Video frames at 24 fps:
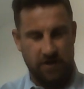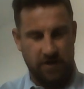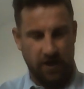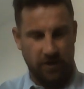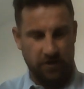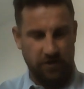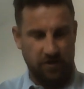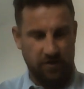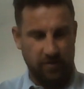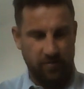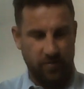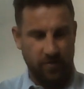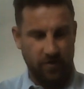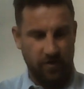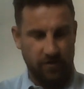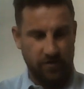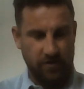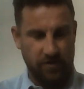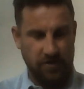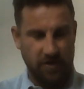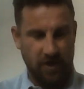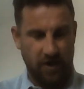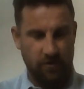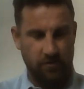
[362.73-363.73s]
touched upon.
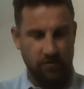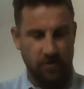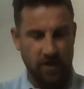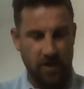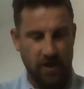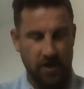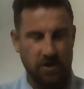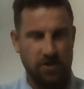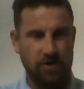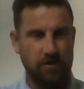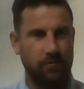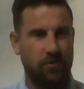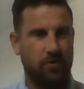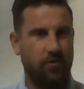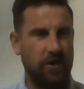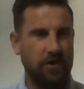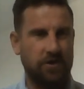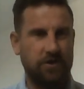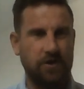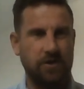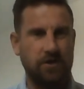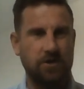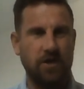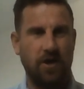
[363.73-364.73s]
So some
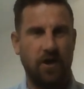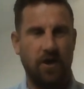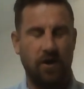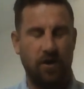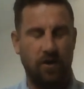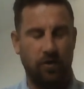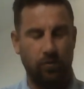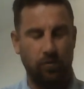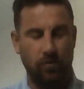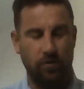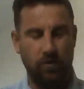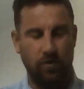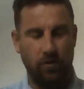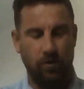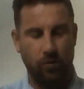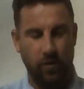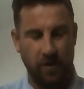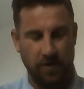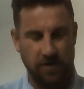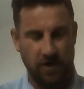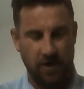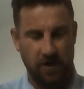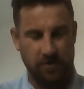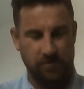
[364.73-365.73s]
questions that I'll
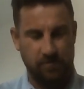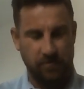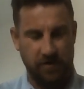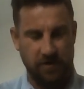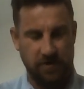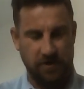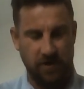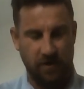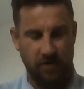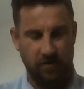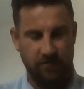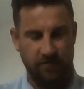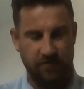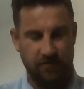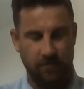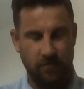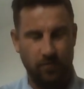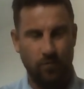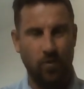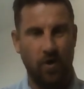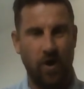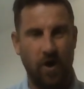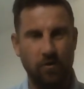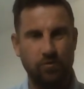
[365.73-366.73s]
always ask myself
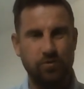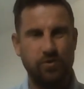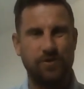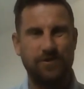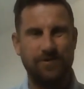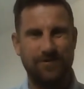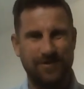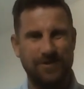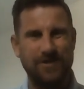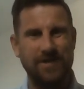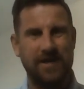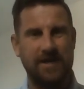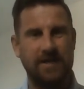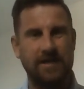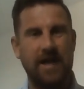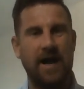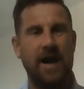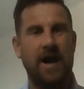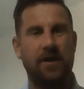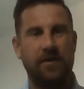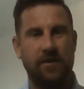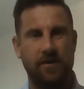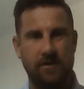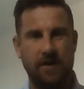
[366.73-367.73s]
whilst sitting
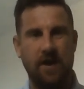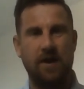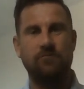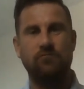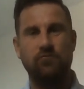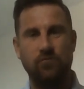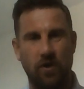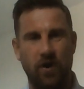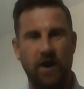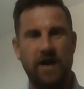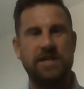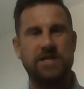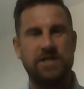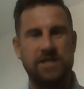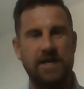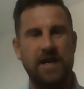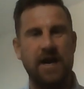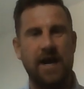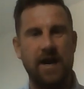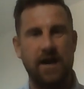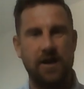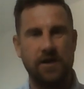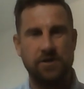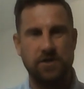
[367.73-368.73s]
down and writing
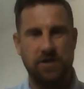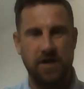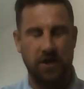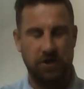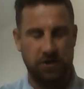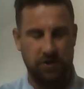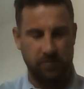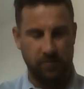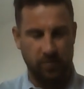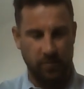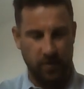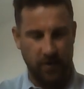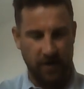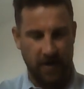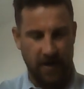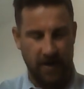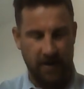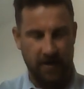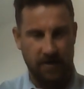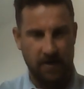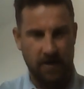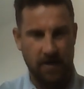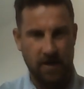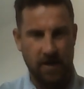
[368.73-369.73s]
out a session
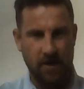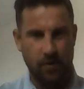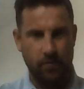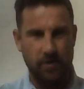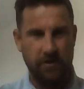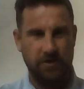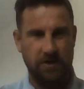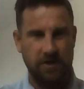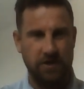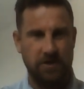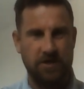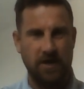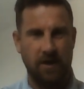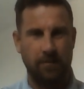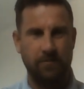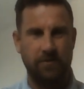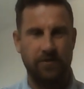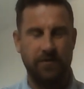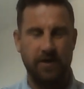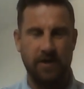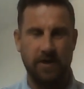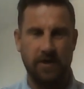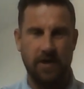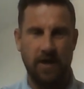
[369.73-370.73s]
plan, which is
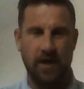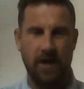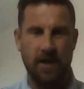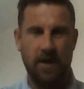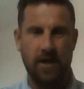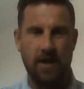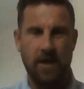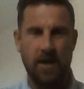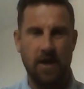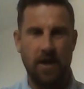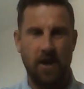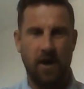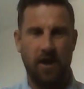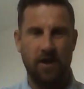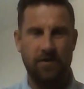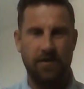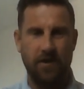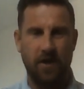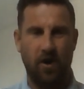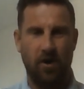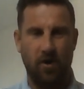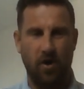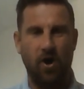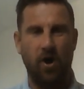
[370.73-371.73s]
something that I
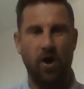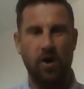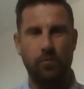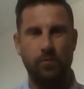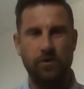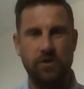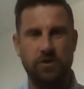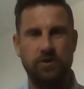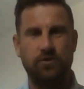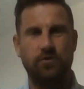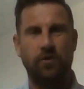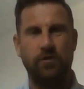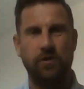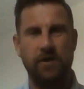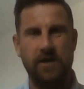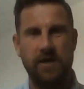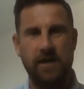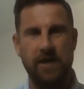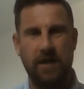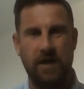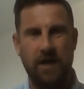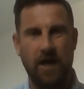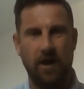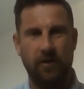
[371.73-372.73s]
would
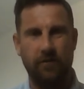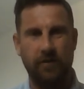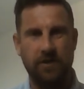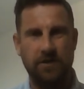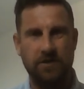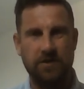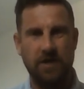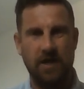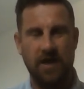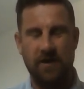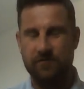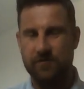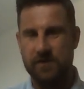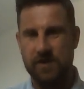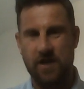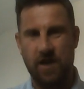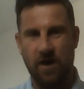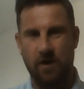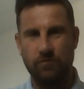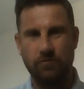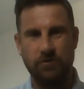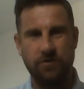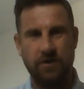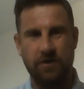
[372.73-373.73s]
strongly encourage every
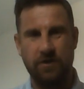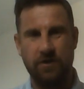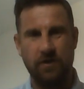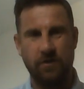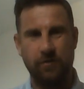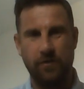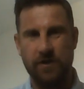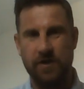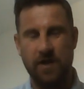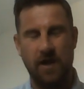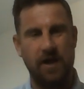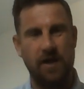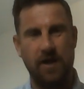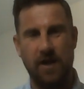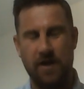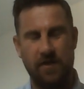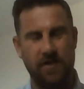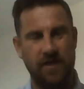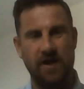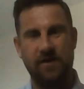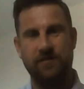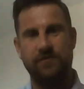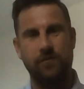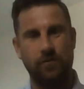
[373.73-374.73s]
coach to do,
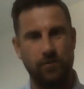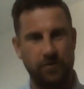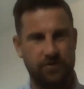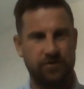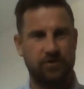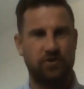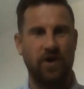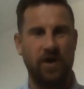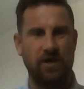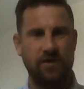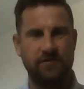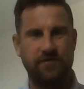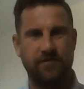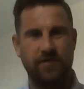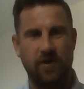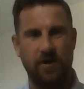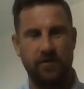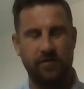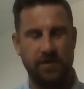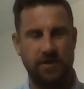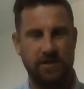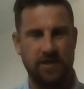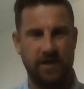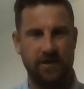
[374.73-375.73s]
and therefore
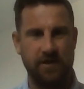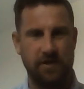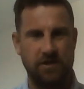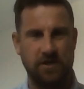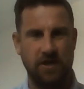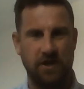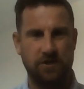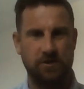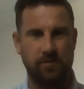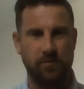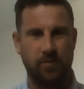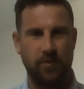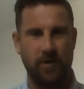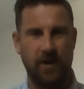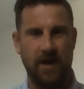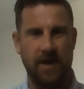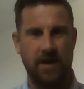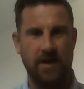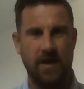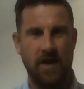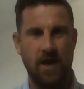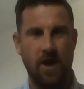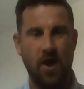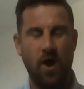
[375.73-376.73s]
transfer and take the session
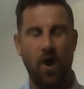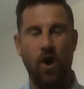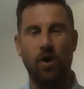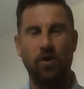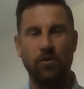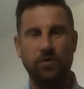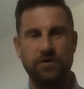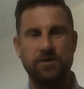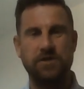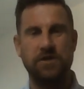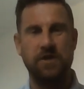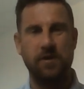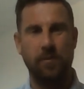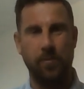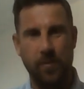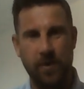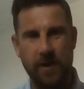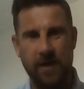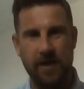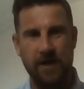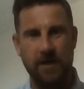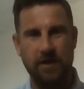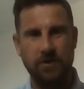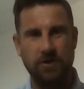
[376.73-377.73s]
plan onto the
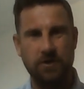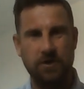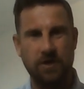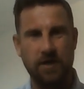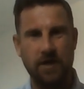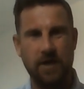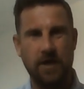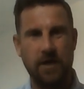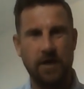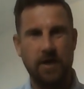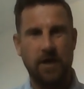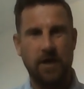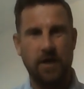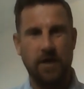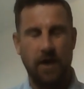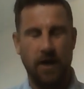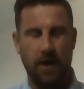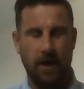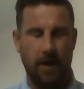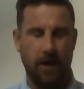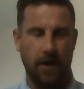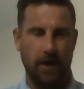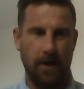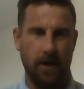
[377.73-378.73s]
pitch,
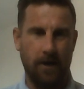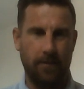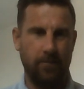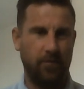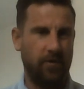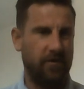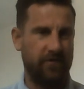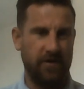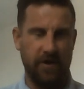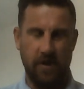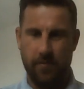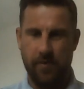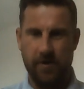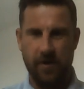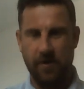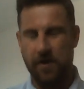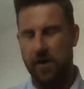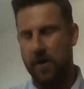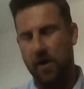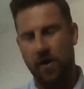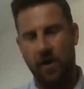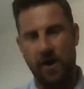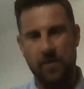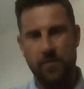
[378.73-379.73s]
whether that be on
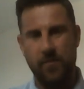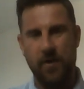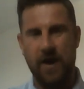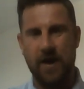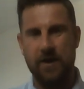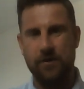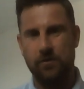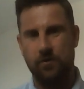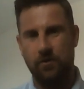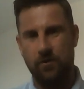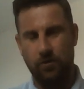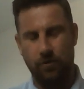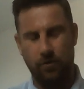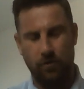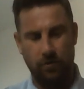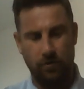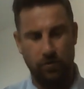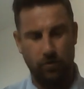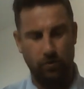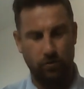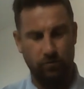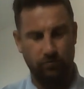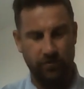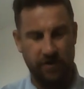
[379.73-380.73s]
an iPad or
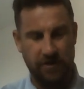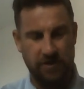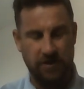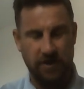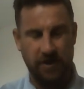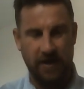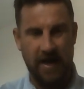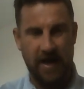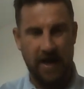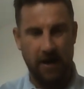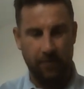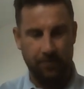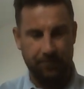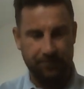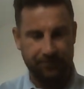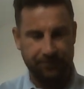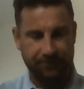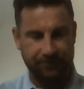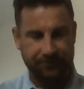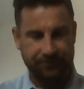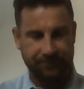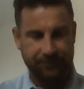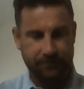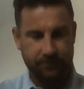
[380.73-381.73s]
written out.
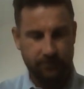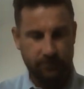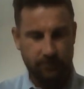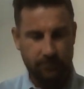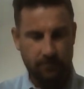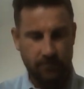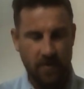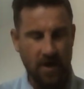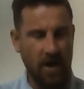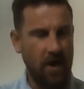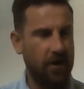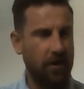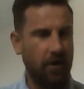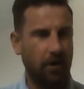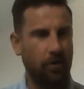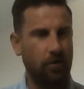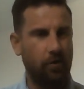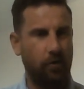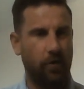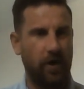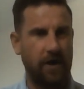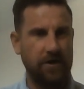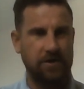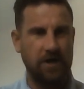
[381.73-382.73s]
And I'll
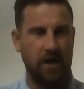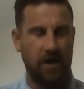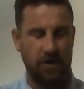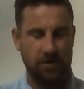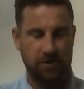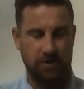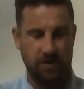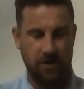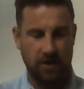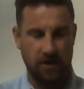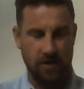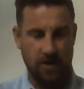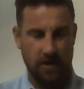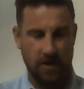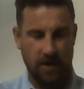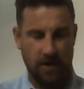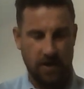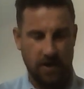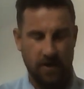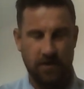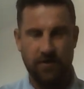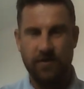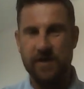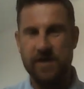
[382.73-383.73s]
always ask
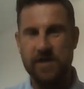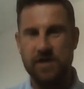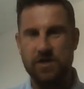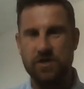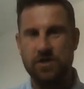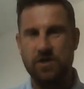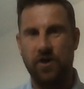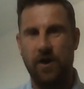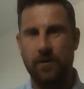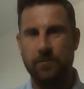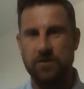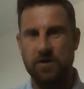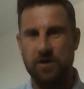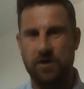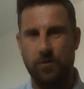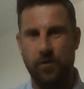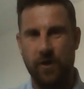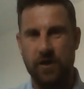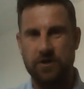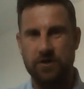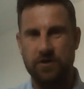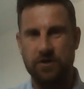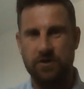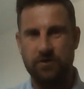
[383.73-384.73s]
these types of
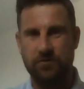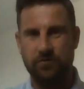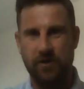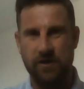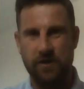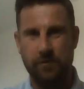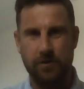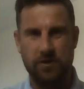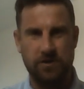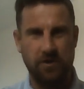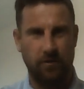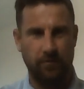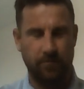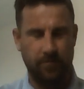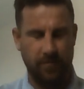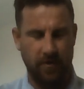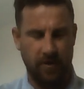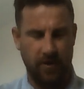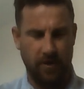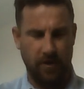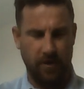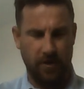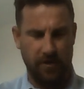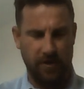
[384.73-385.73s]
questions, really, which
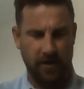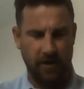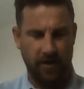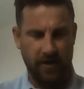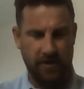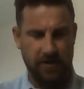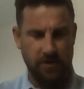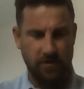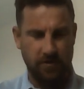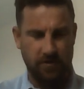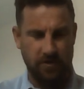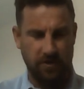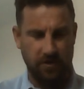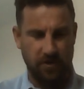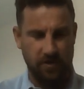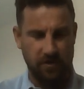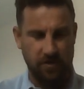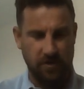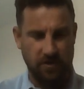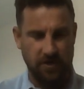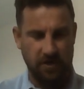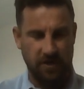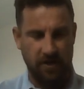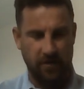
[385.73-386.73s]
I'd like you to
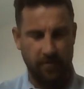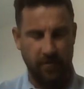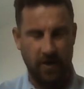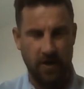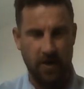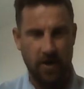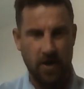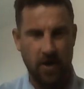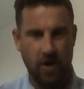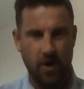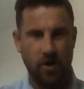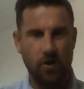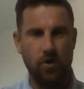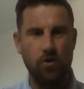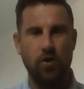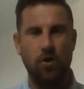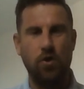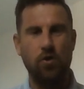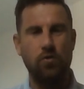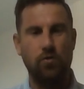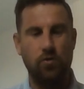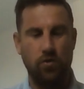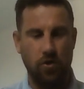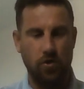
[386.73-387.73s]
consider. But
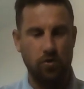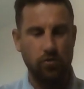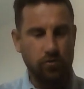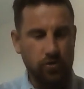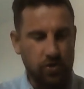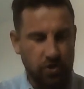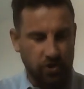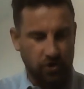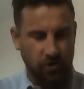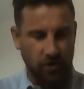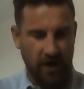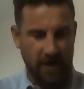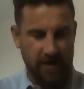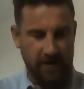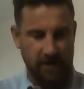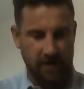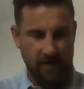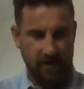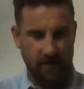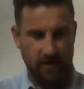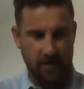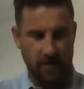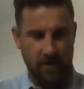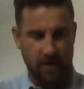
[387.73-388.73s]
who's training?
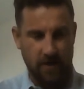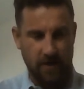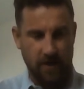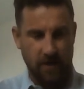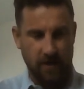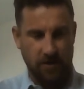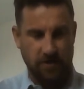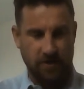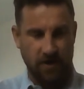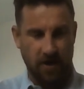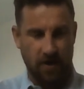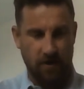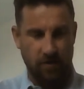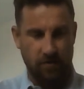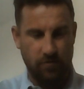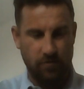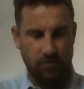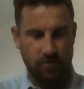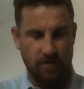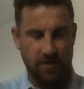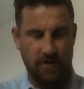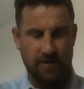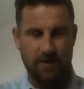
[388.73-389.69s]
So